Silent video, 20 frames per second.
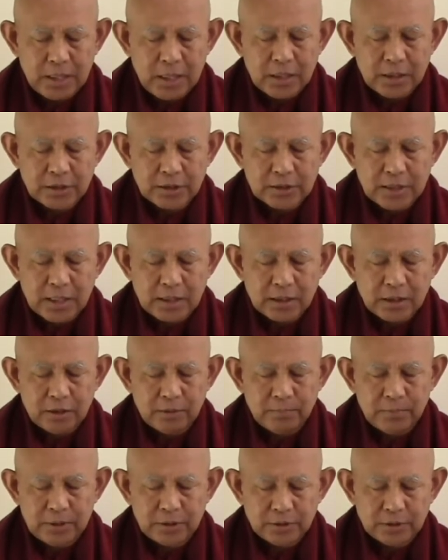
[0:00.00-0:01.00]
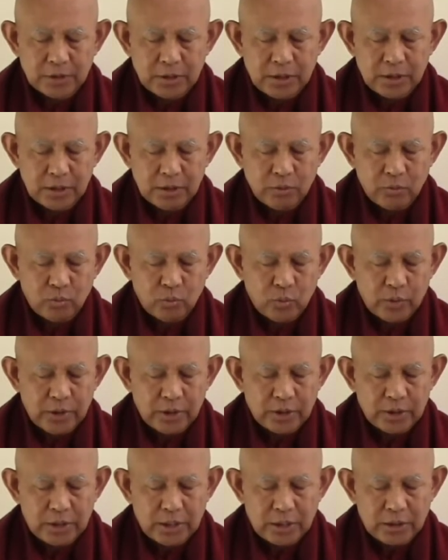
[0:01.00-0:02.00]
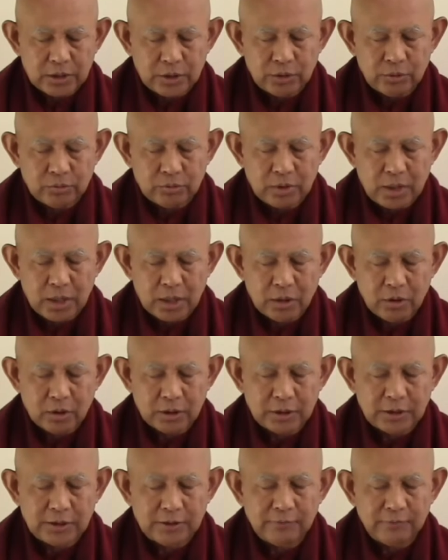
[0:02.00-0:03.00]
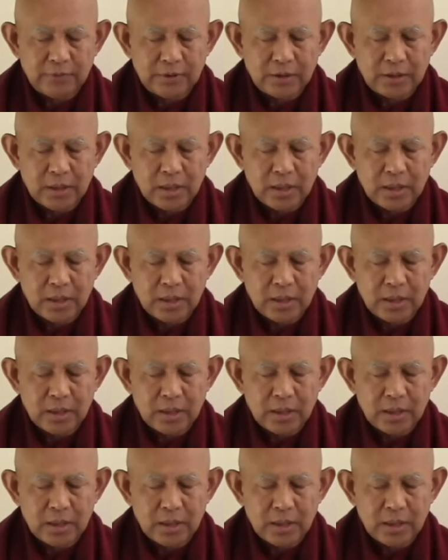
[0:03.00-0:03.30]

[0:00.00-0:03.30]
Subtle means in a way that you cannot even